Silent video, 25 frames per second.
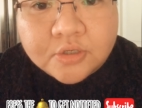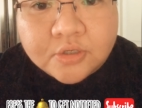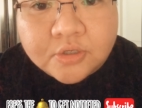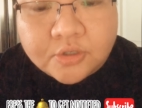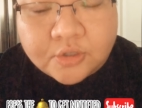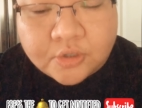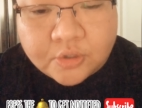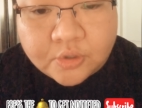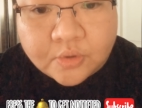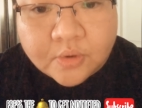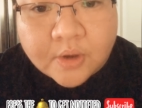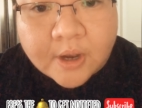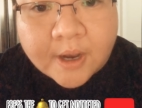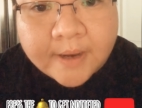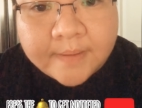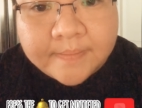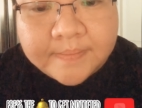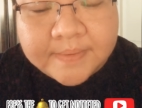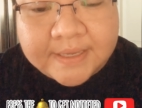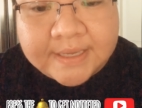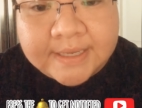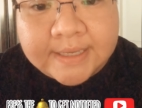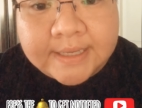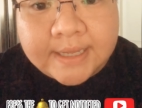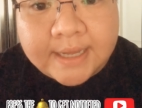You are
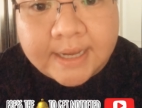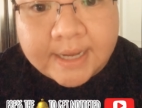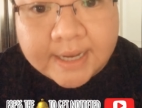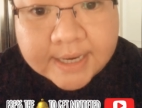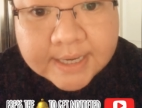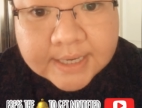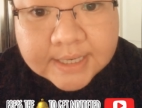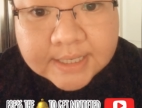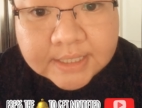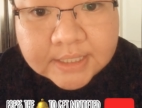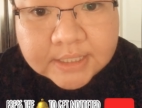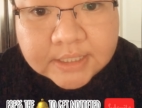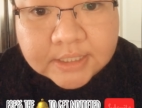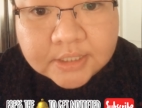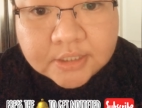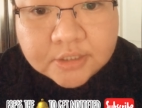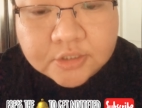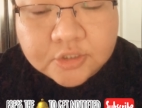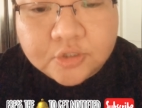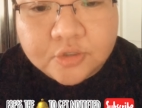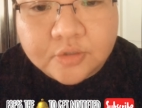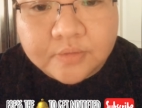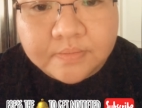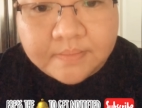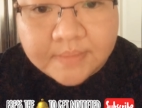being guided
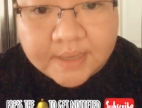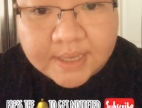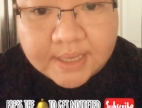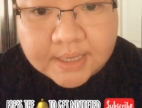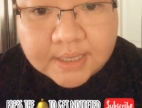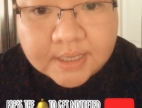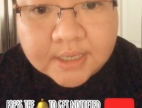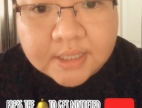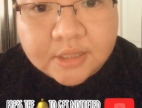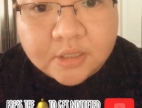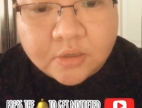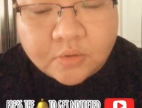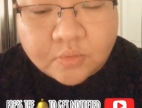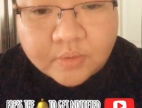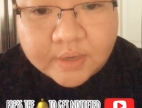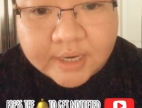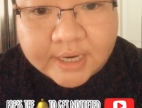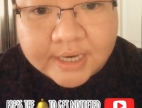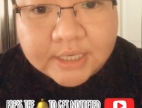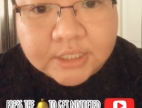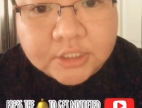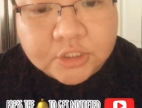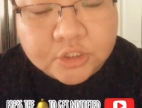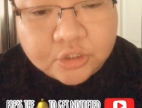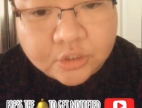to make the
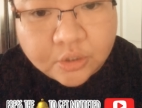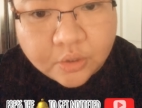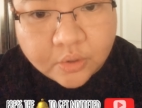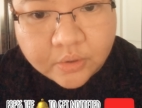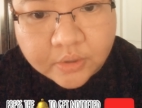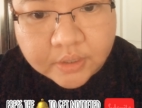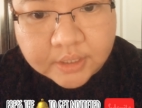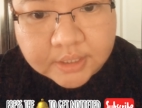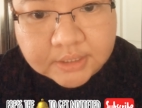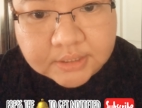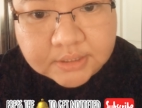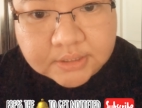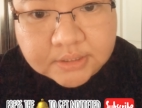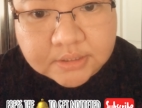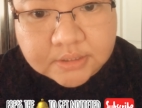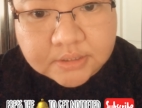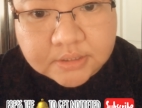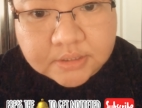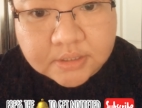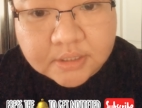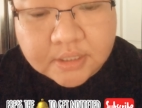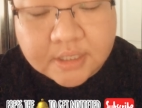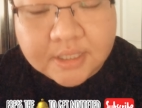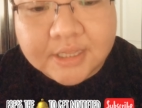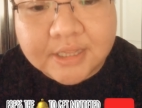right
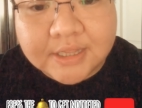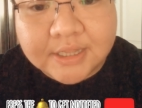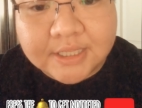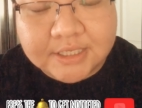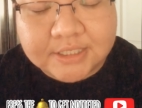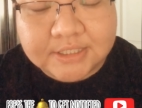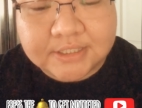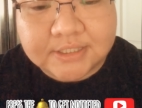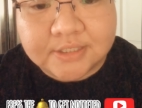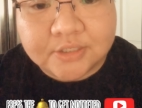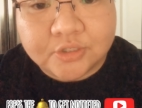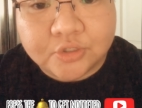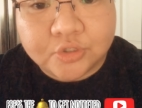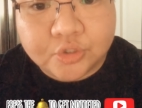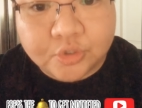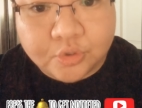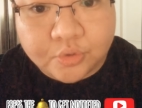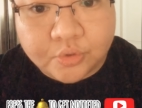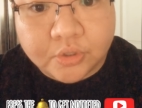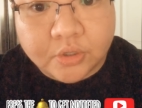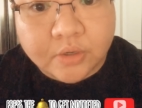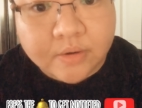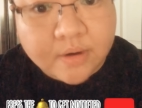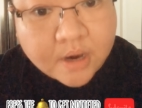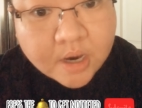choice. Listen
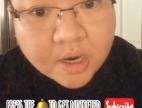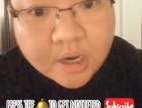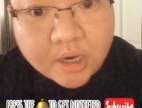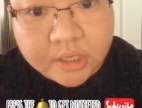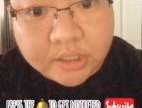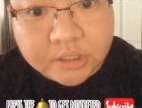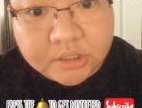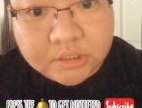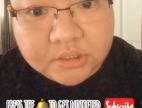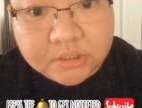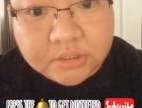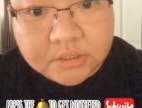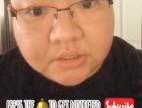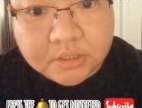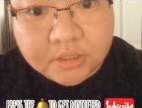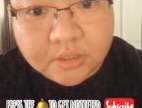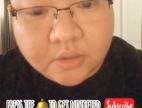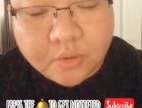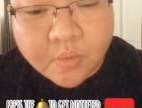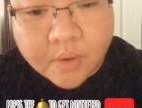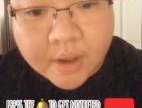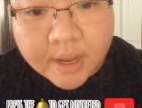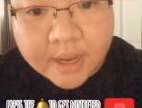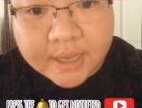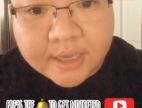to your heart.
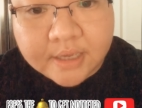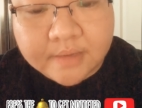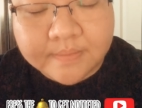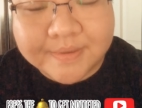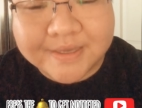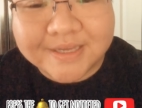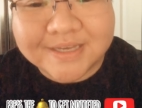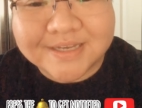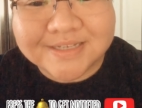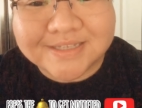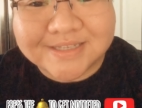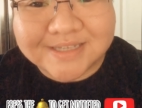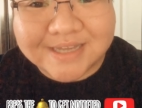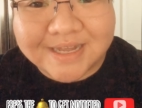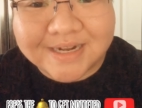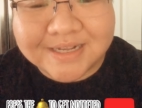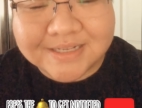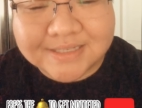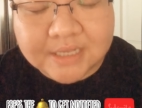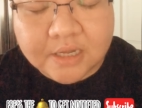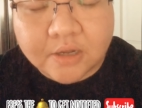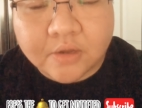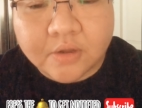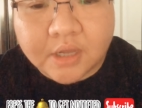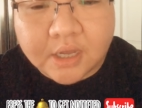Why? Because that
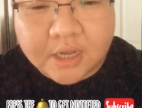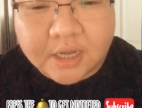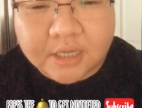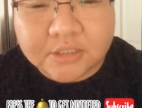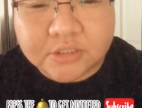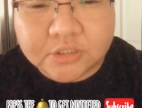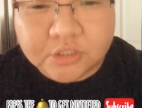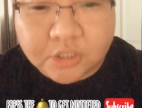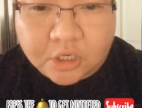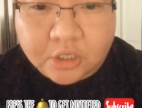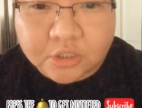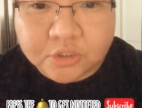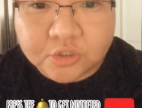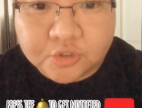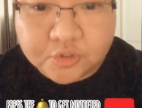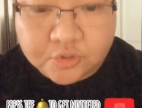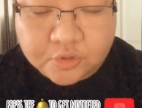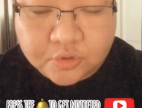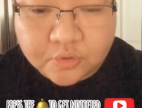is how God talks